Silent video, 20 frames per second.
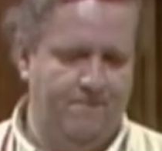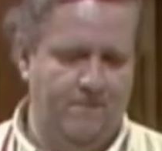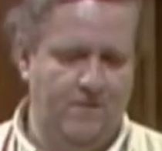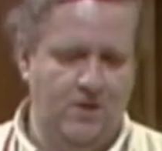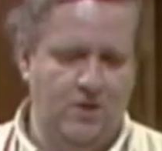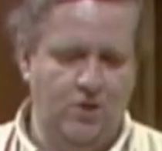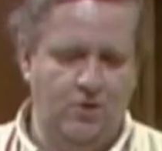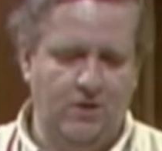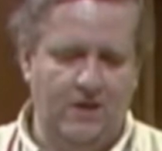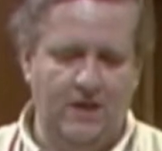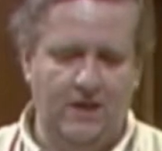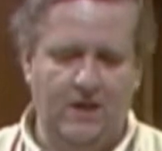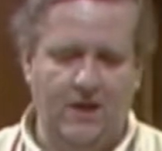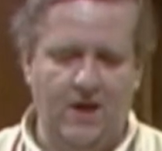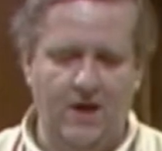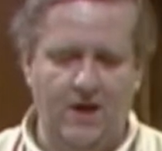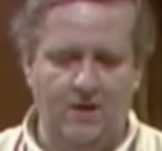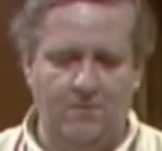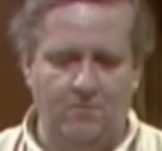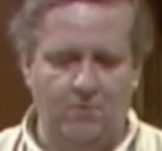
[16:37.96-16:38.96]
you can
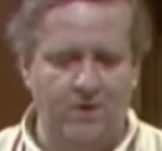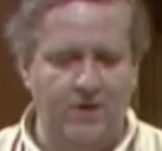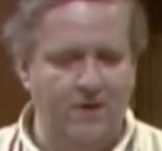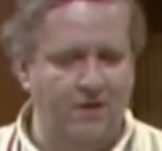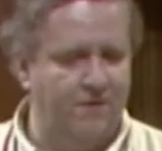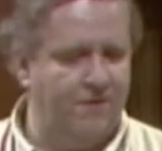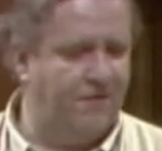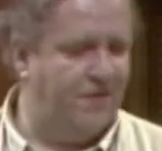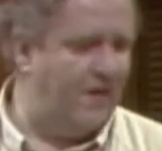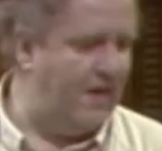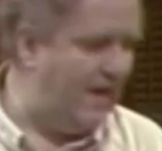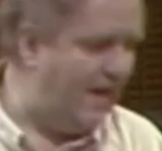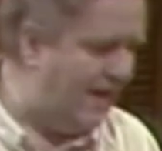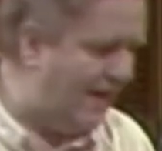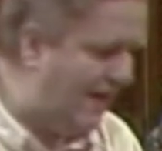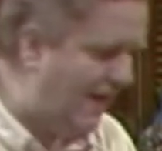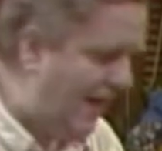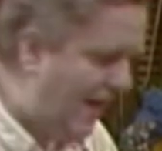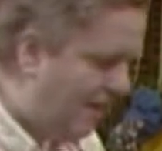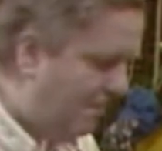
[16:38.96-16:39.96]
cut them real
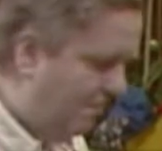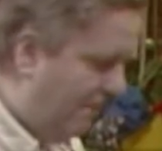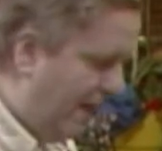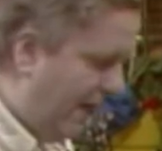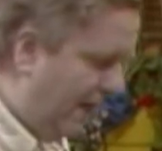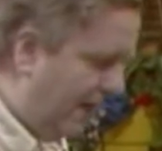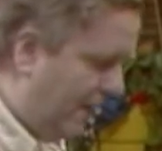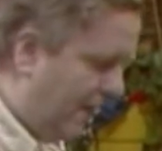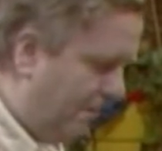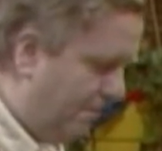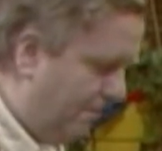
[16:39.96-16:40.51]
thin and make